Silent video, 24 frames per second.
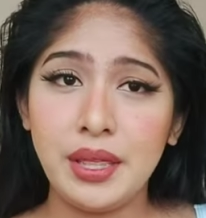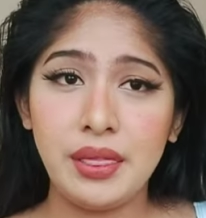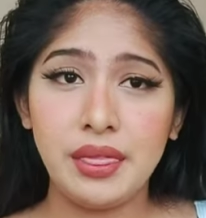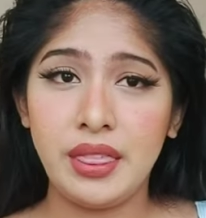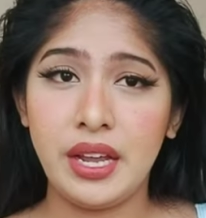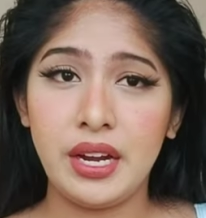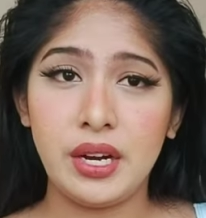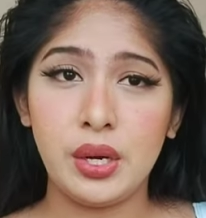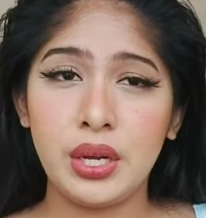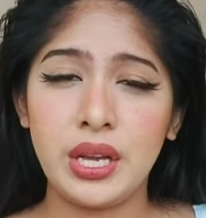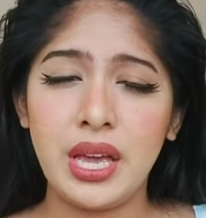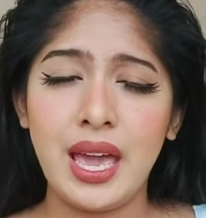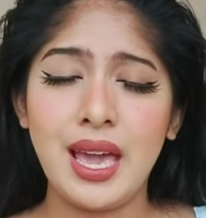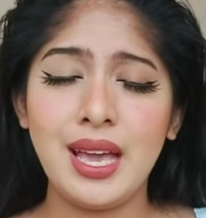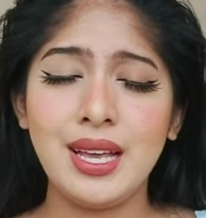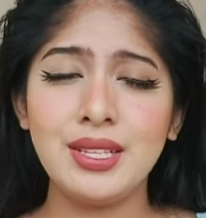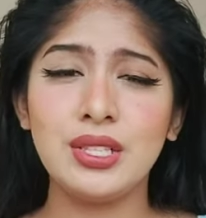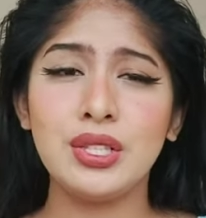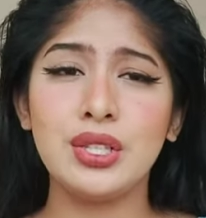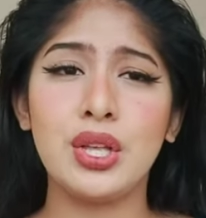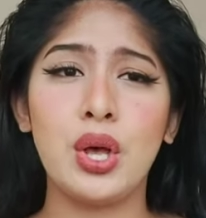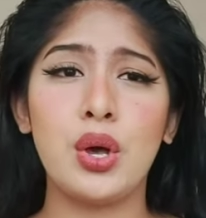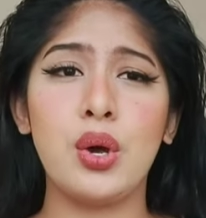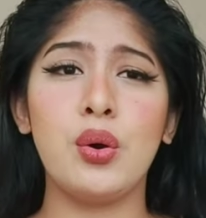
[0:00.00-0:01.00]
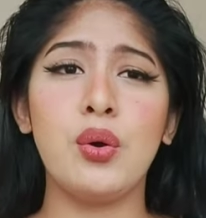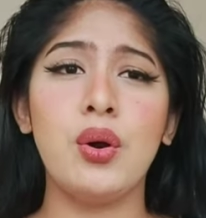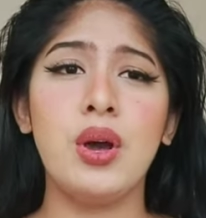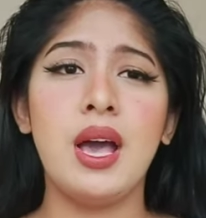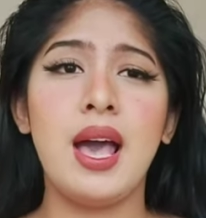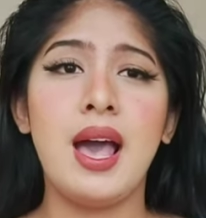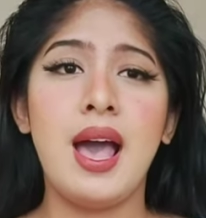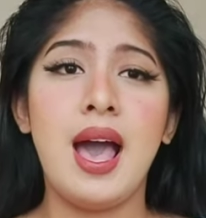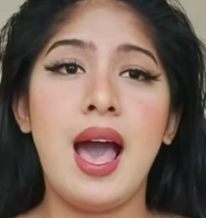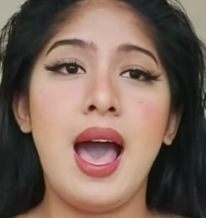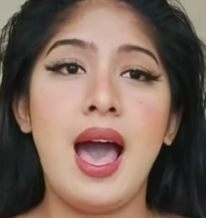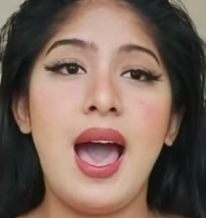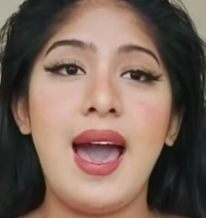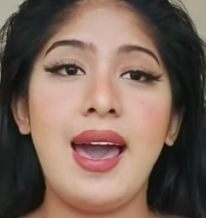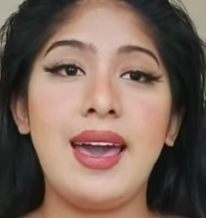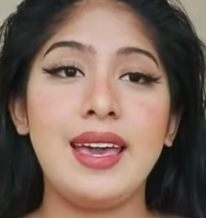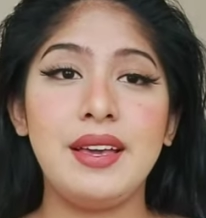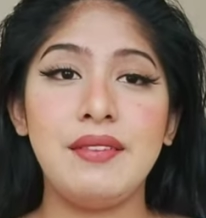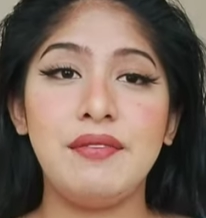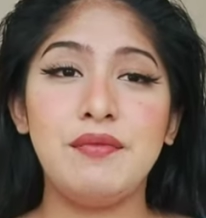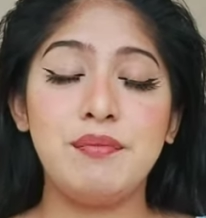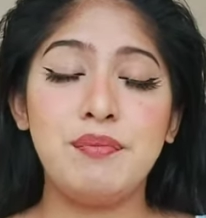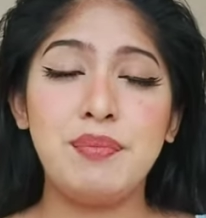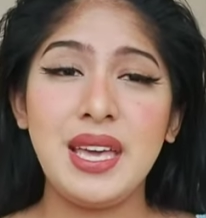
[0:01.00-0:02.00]
been there, okay? So
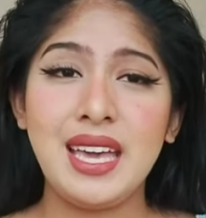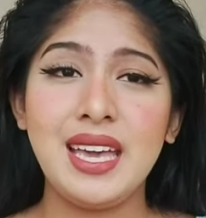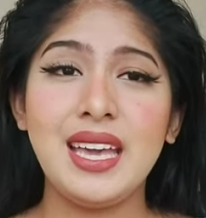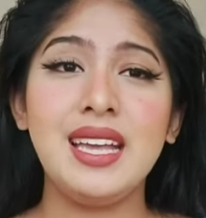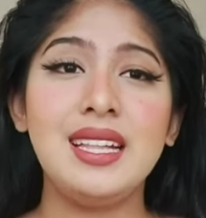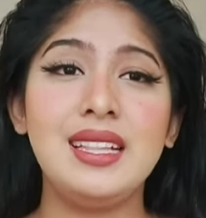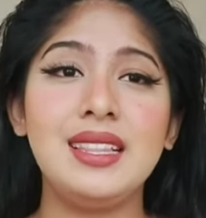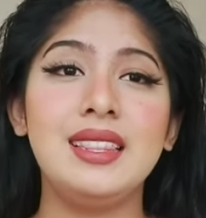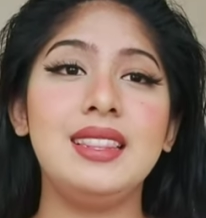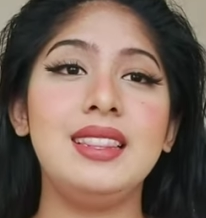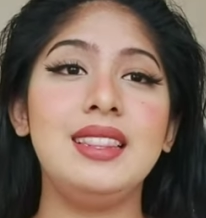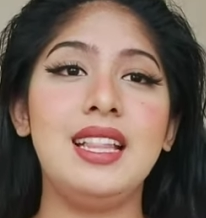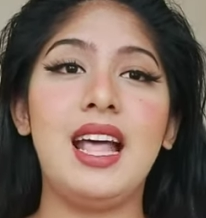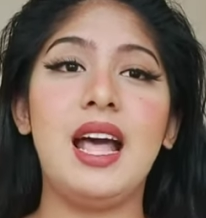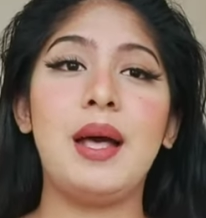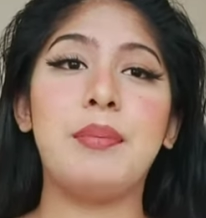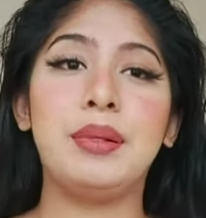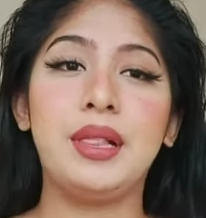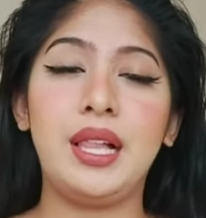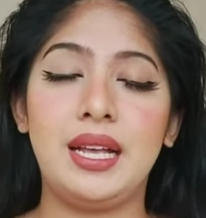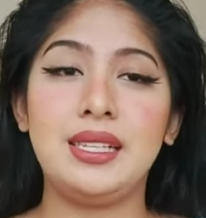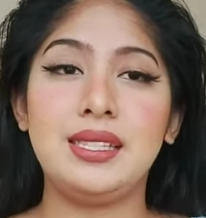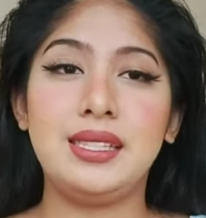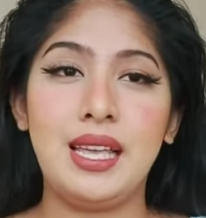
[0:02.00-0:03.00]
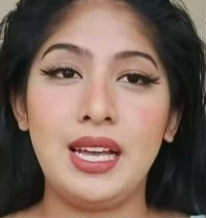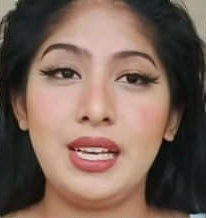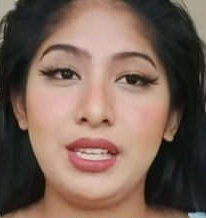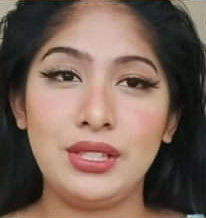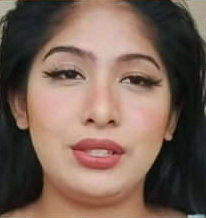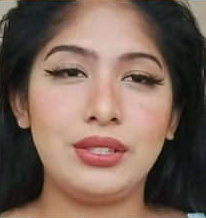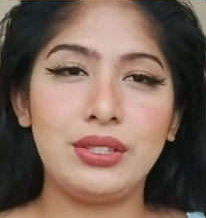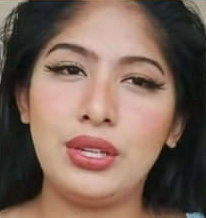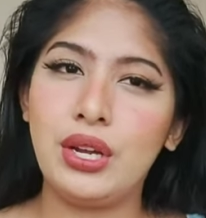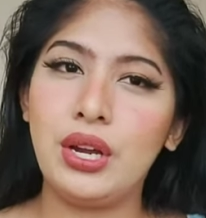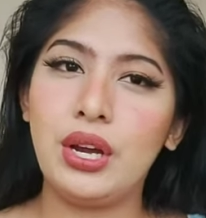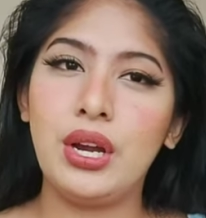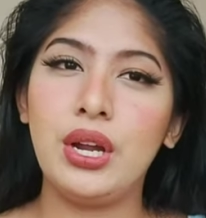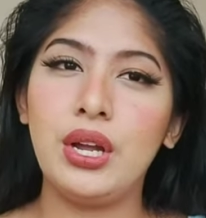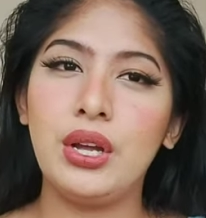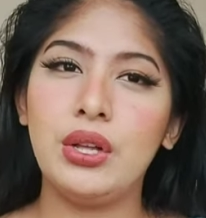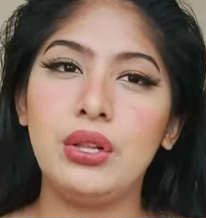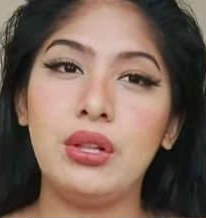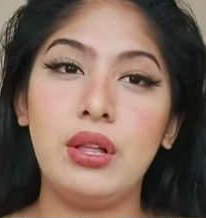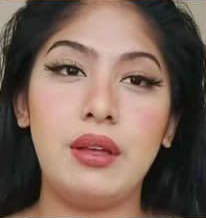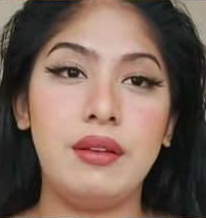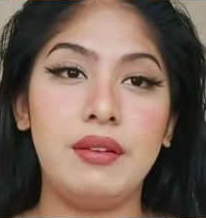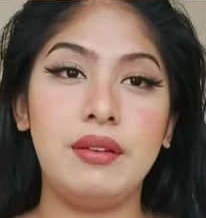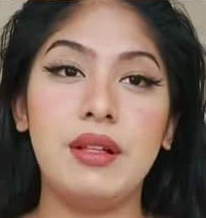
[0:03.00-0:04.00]
I've been a plus size
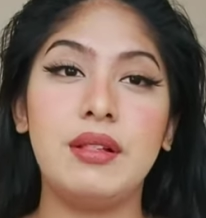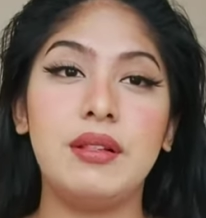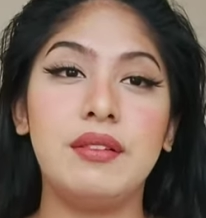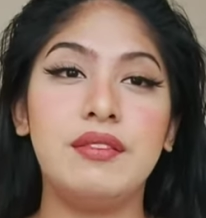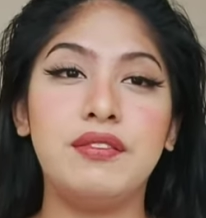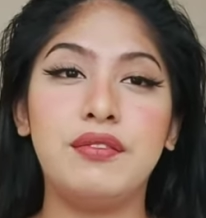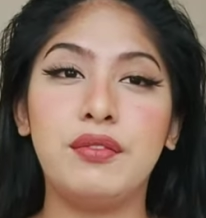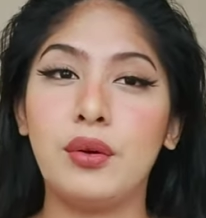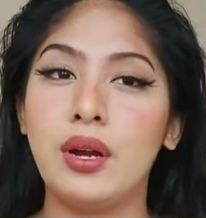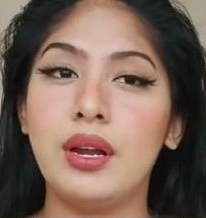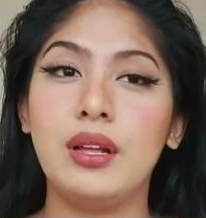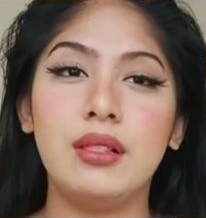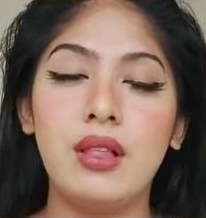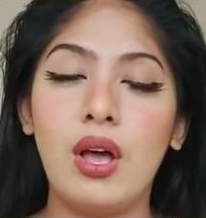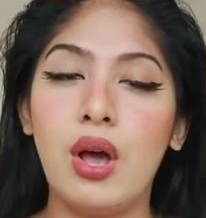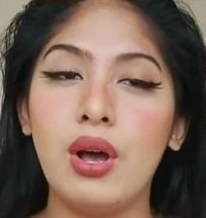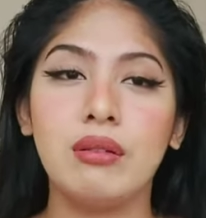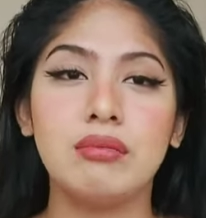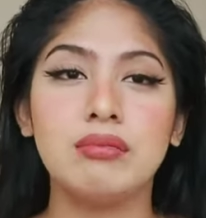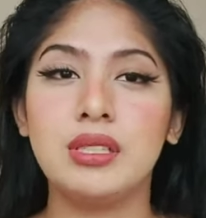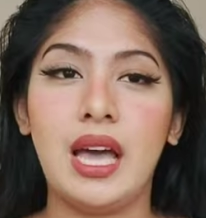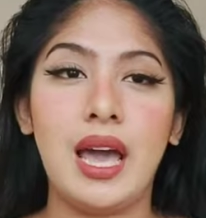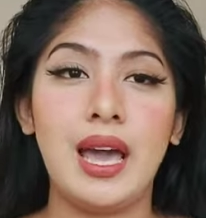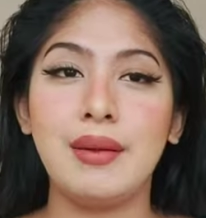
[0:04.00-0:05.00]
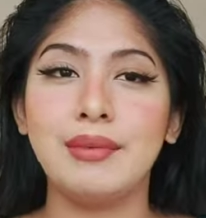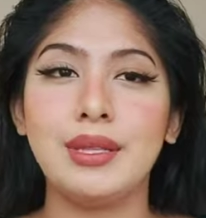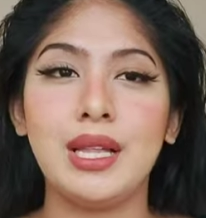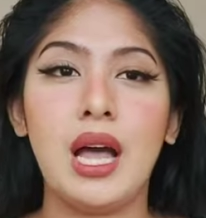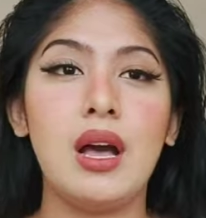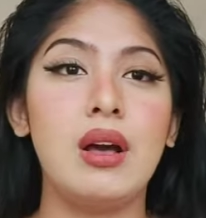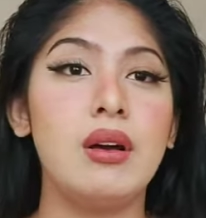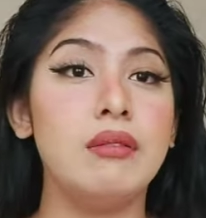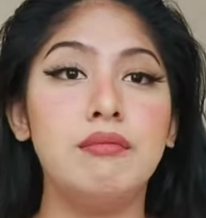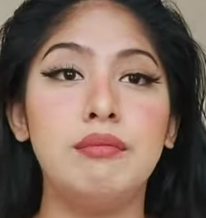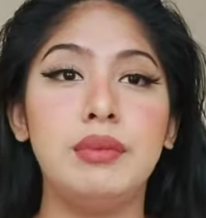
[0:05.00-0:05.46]
girl for a long time now.